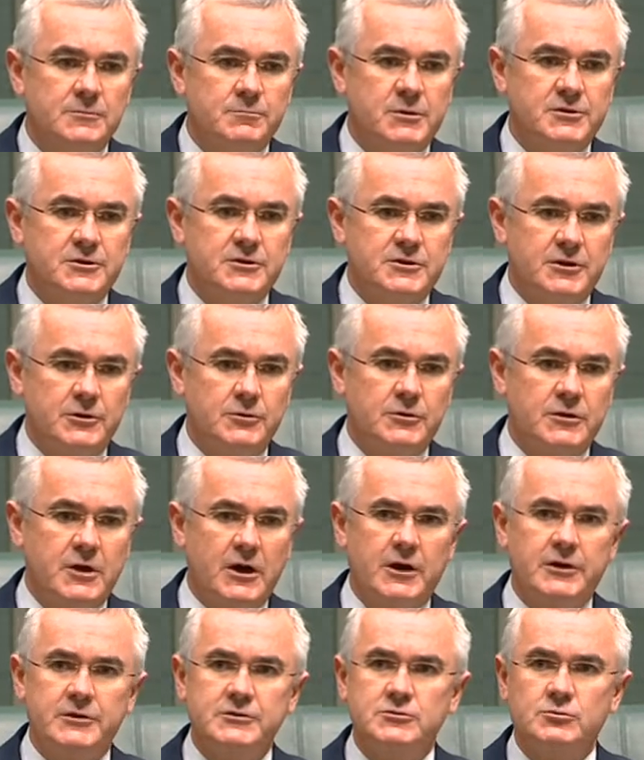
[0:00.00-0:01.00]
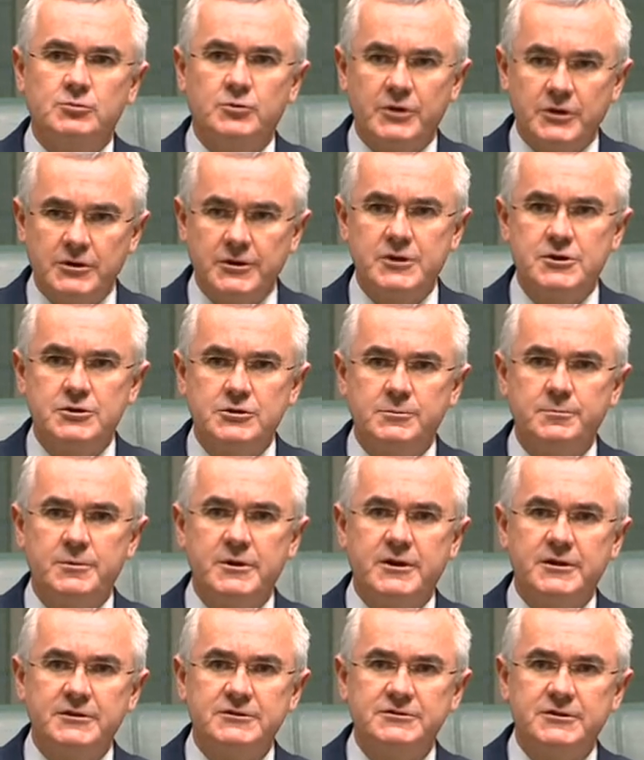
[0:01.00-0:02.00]
but the telcos really should be
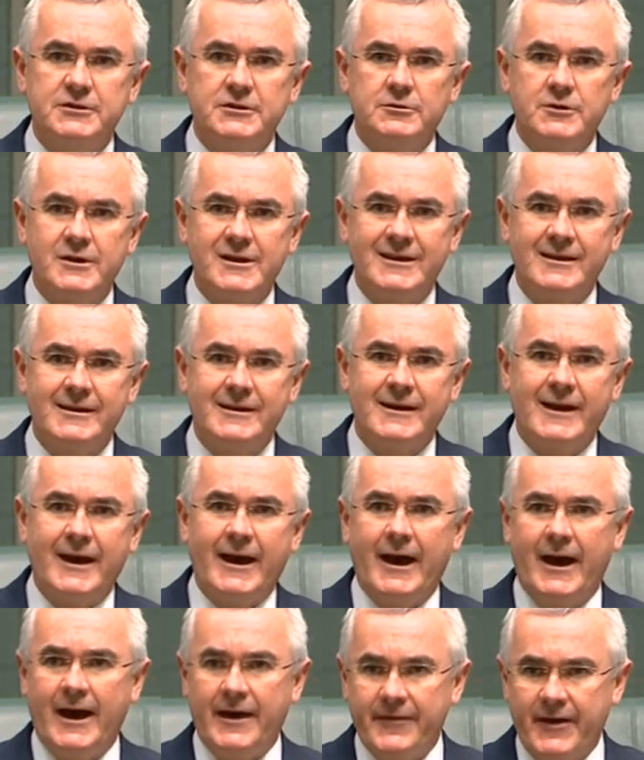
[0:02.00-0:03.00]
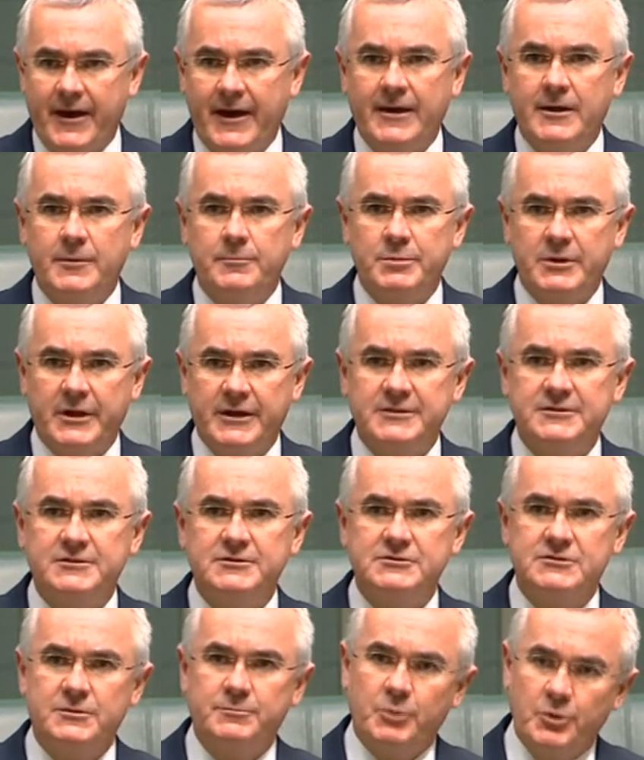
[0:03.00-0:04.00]
considering other
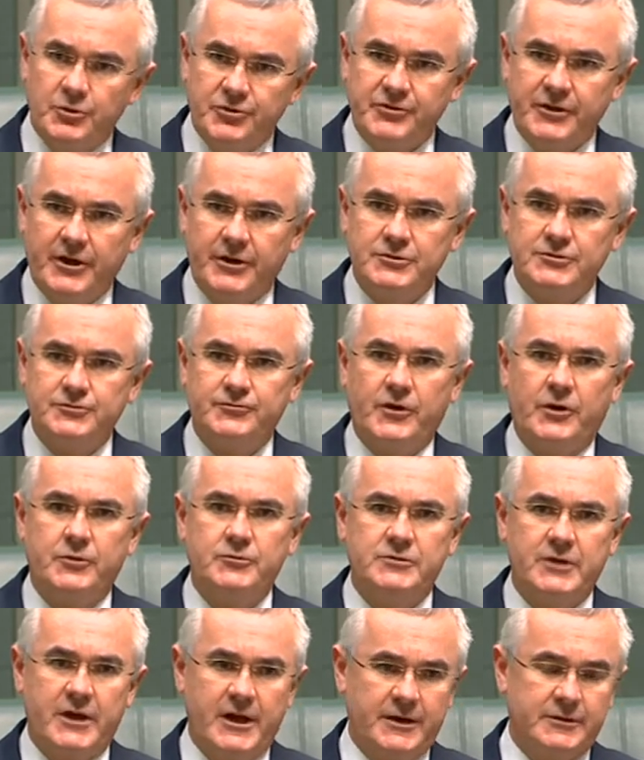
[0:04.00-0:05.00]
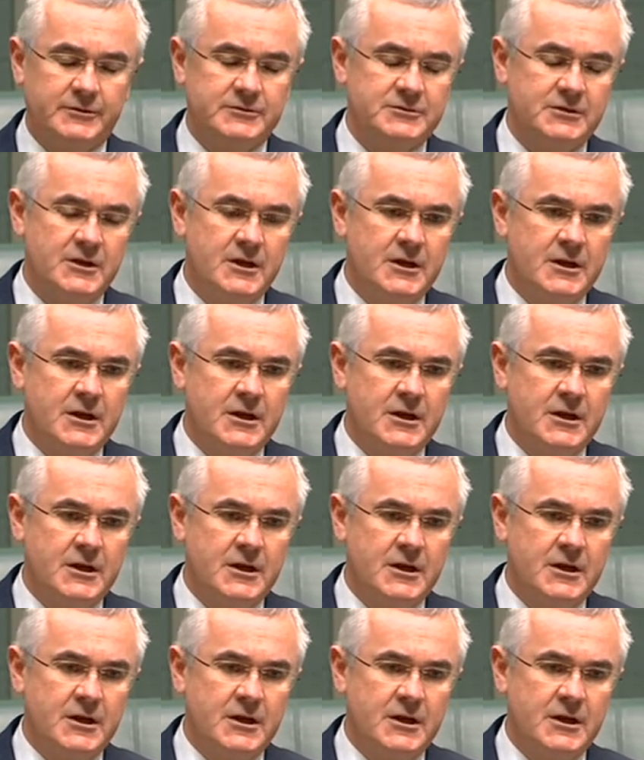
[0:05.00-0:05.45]
places to put those phone towers.